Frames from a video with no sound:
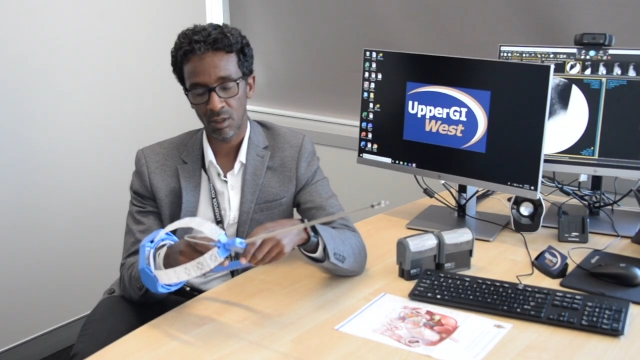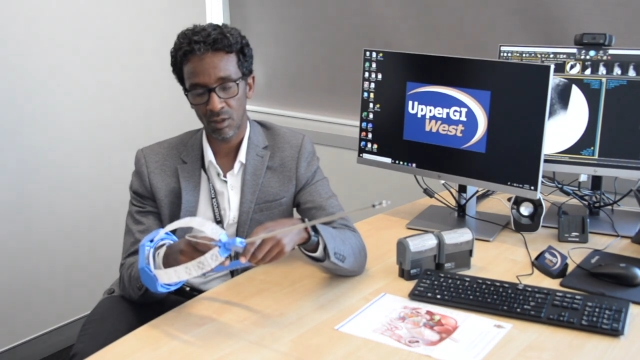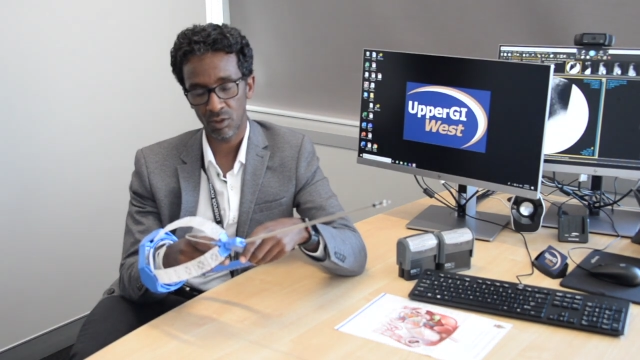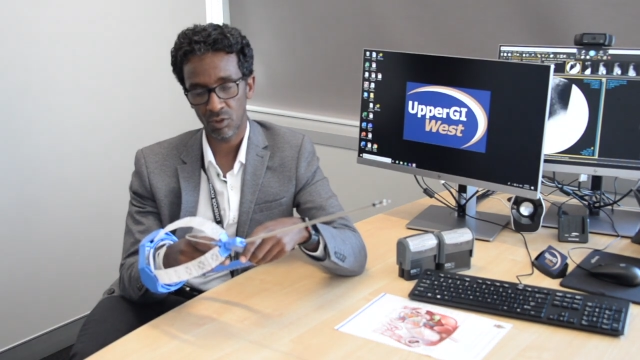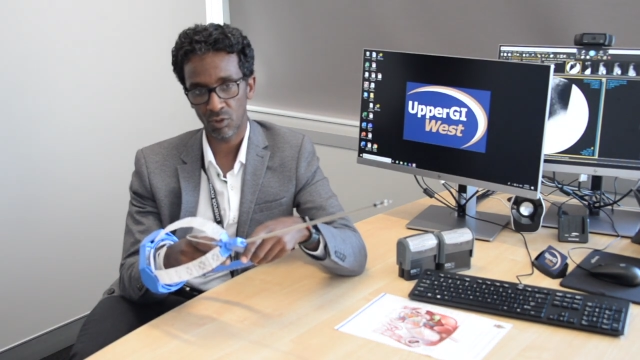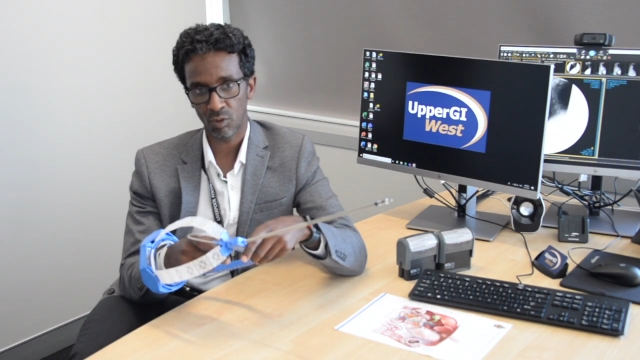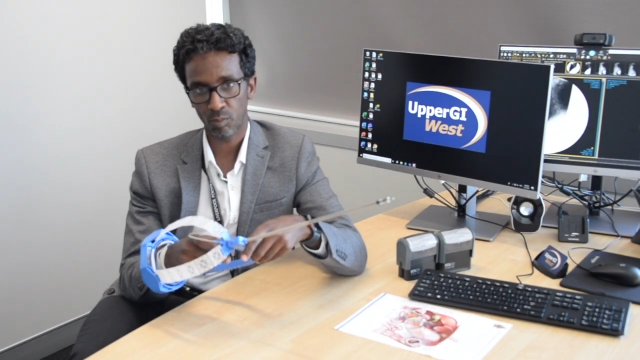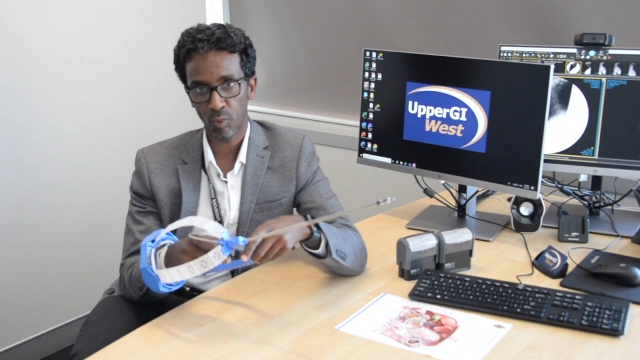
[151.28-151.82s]

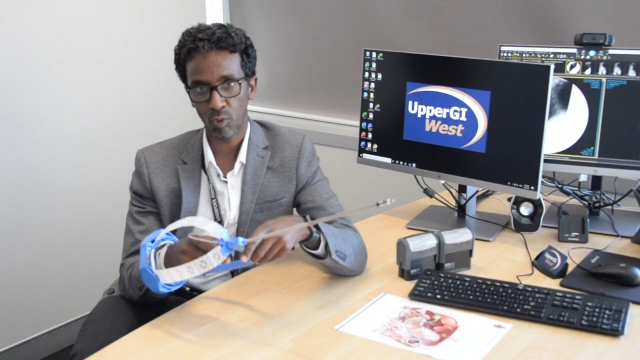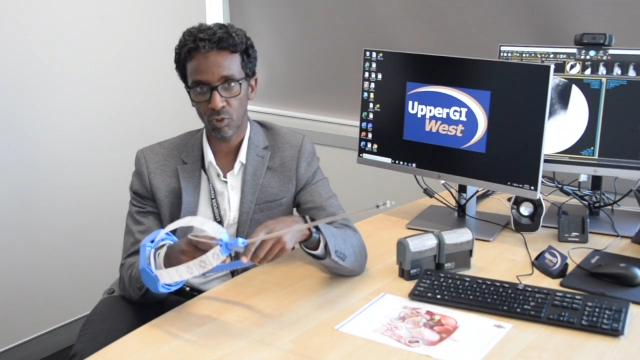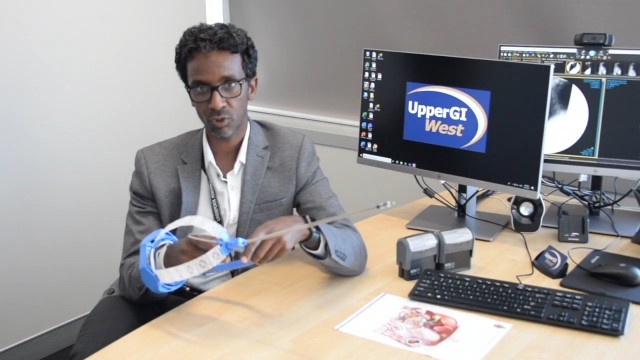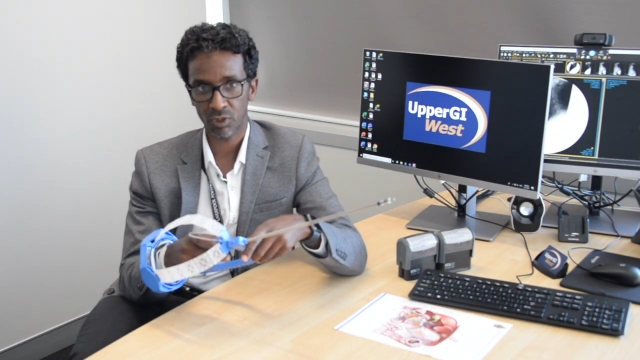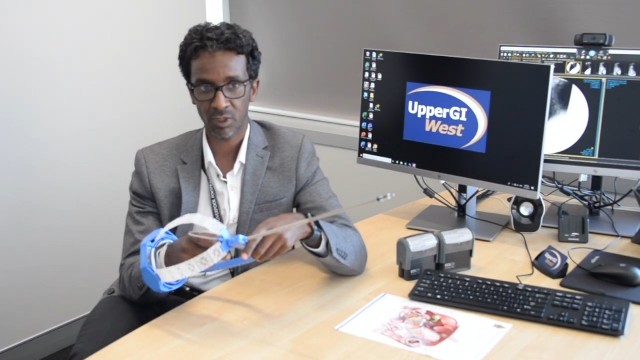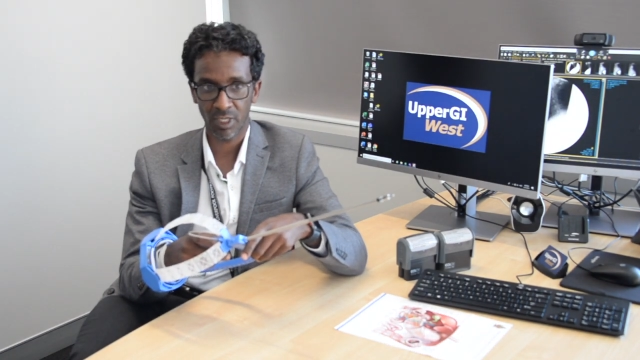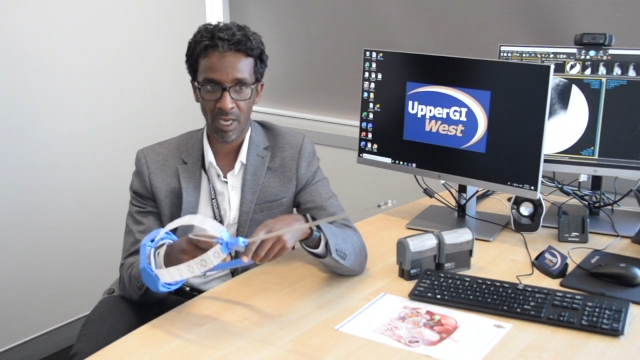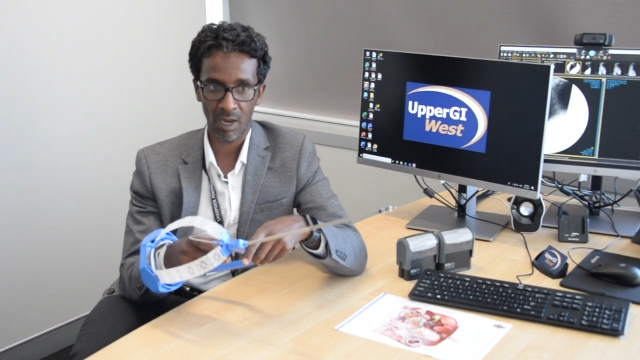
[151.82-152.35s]
your
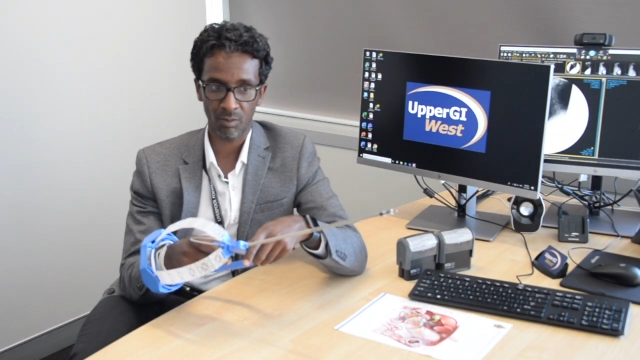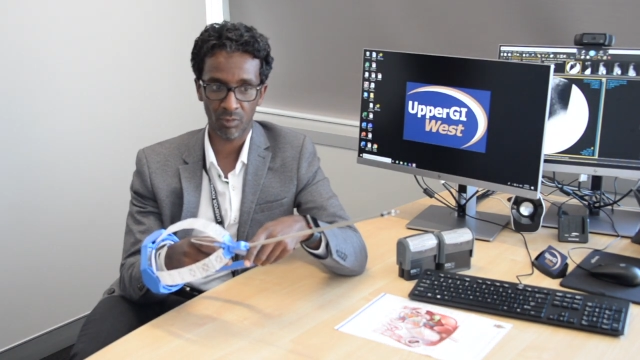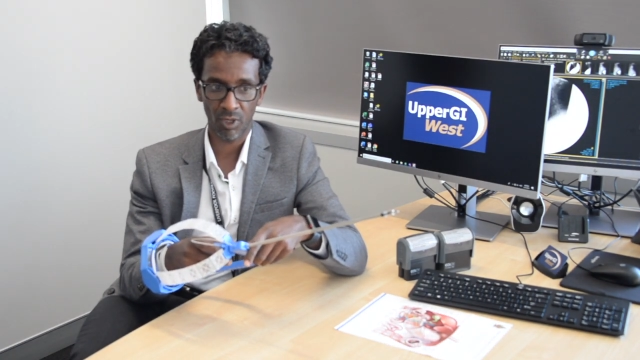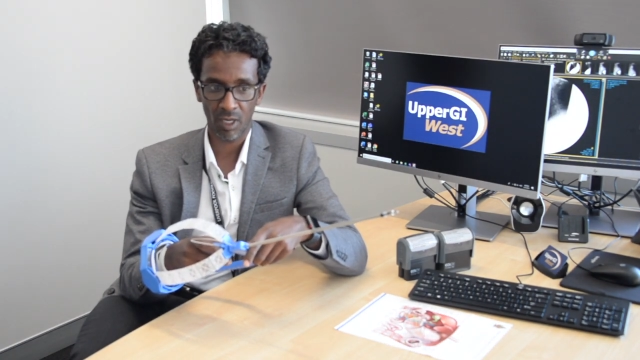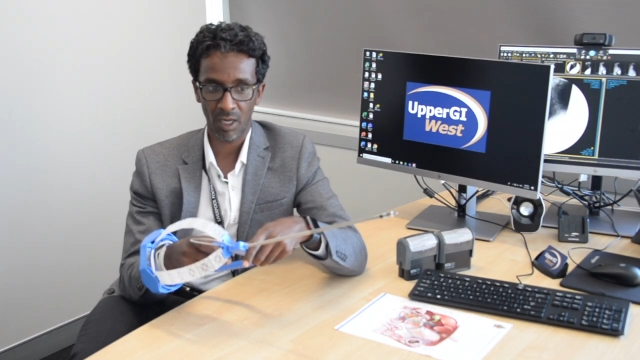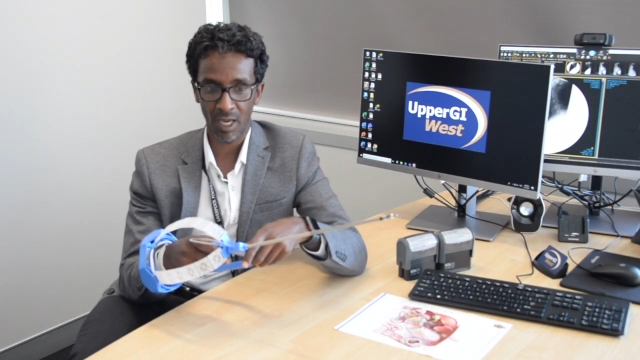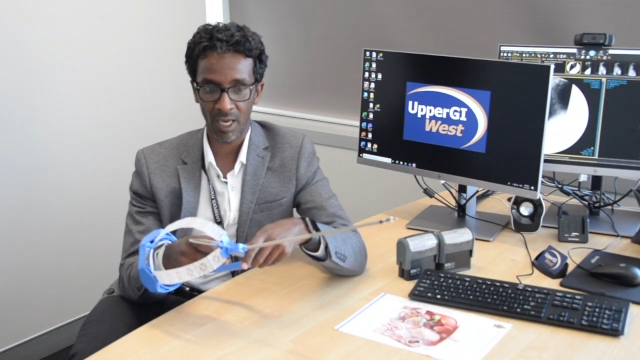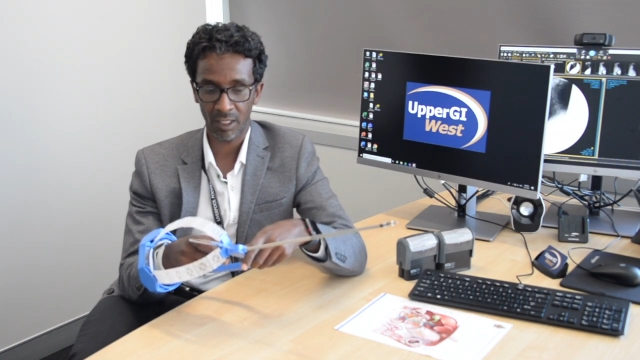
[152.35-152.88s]
ports,
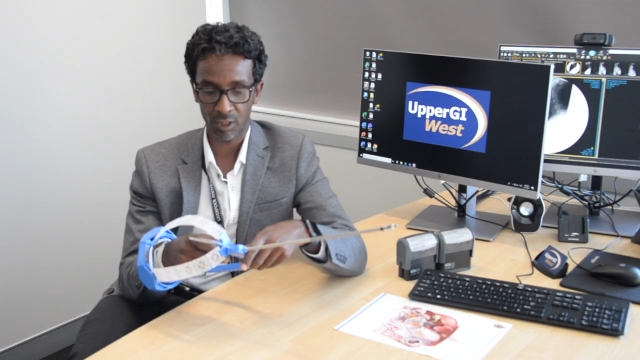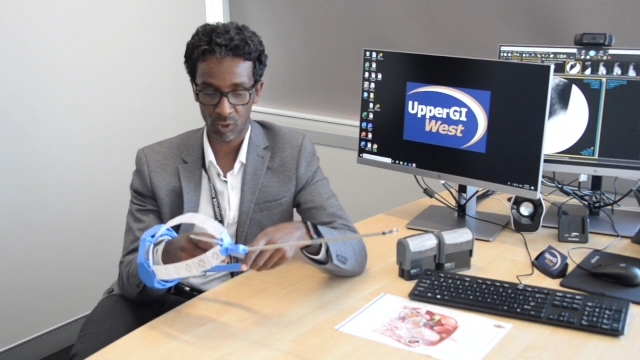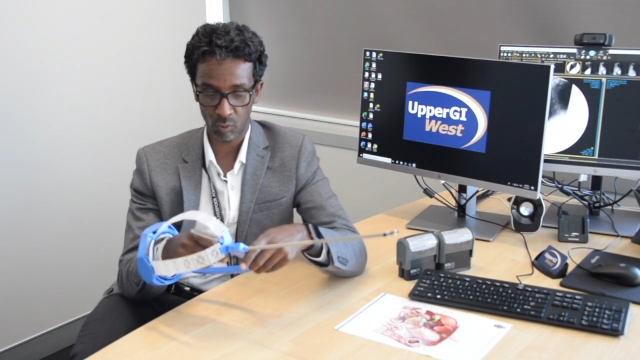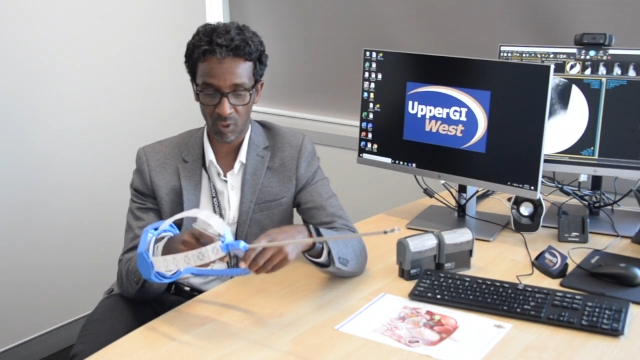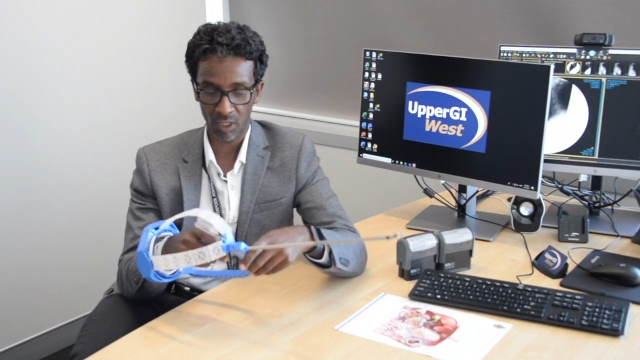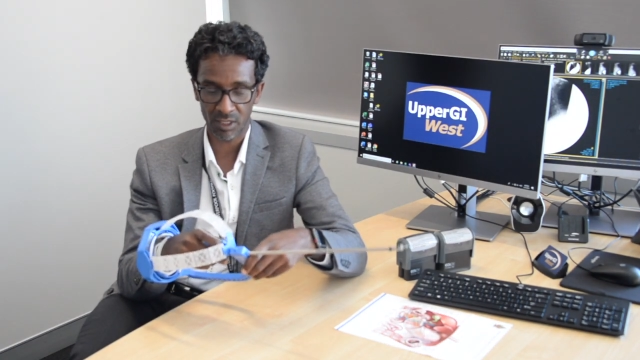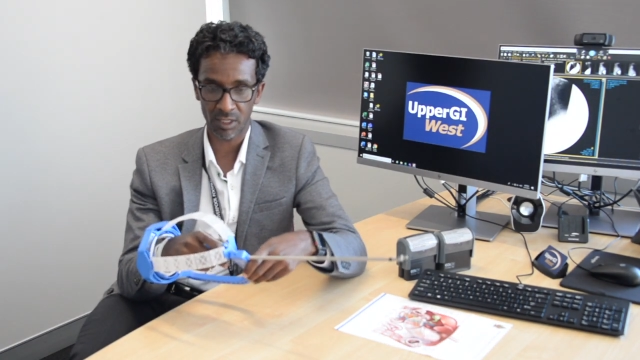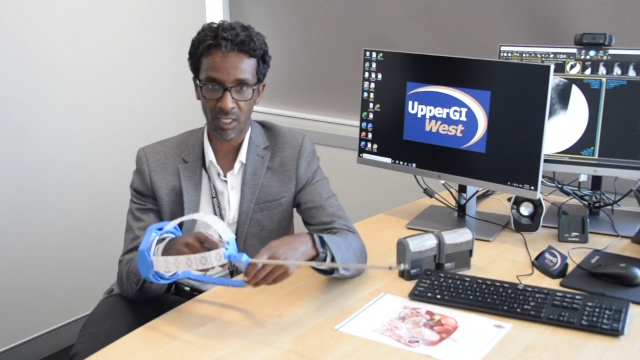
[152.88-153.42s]
camera, and as
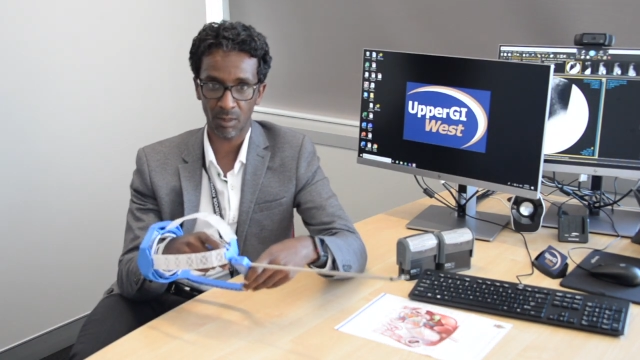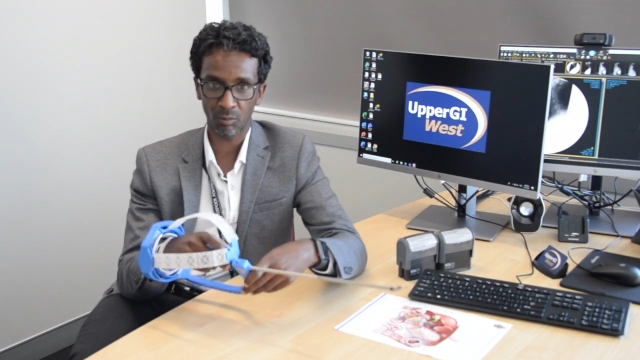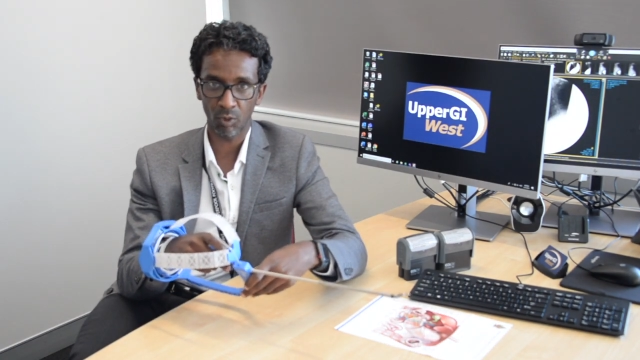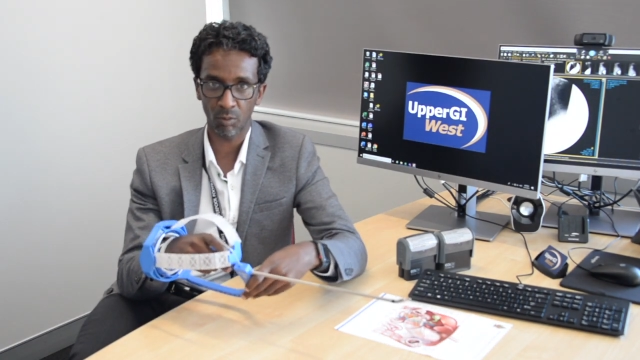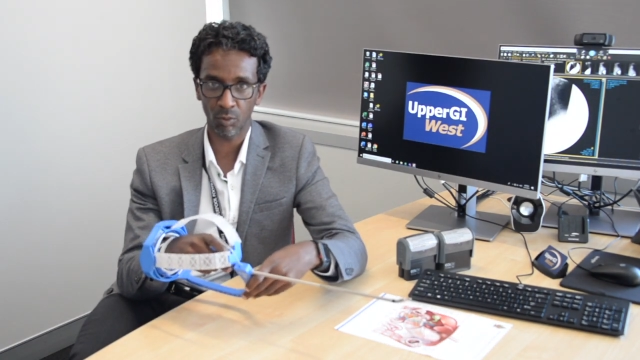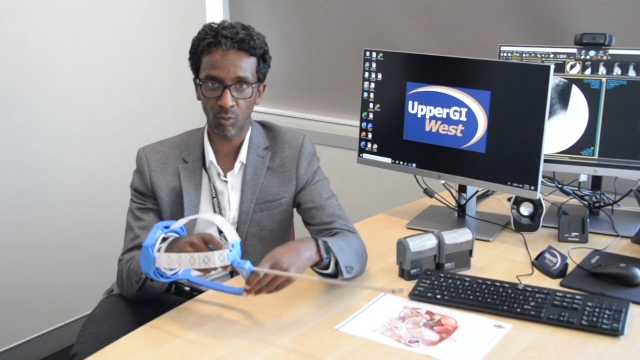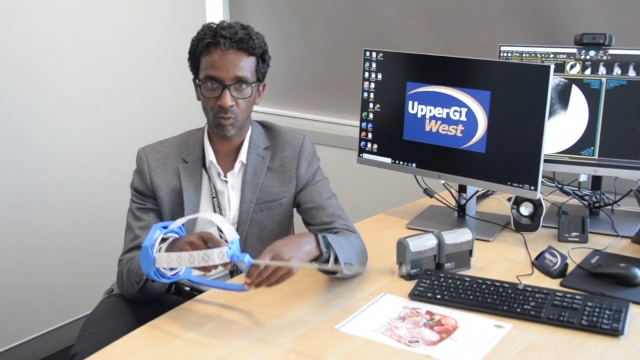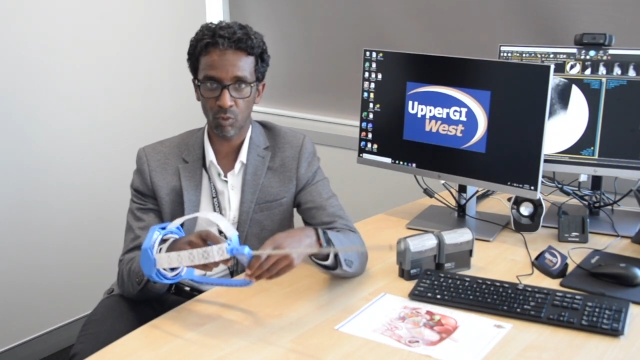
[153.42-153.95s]
well as the
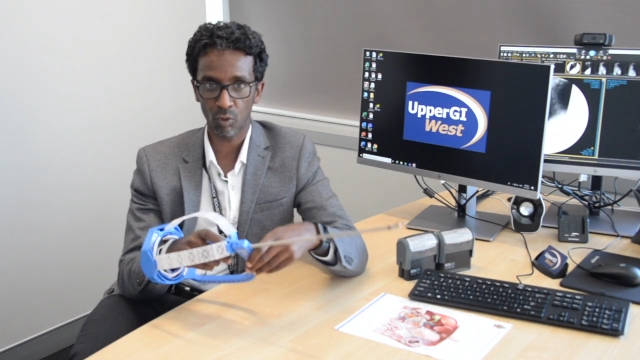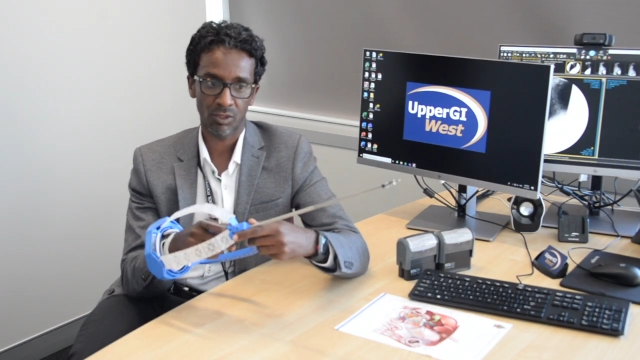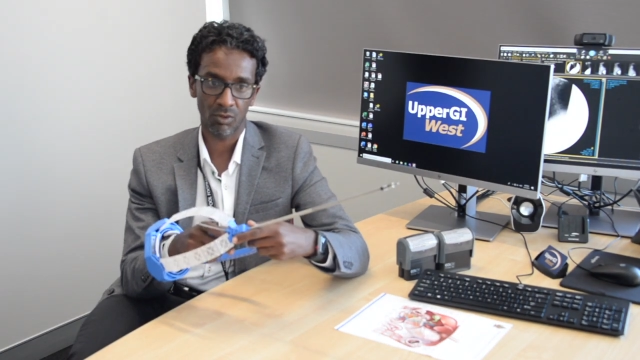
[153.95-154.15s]
abdominal wall.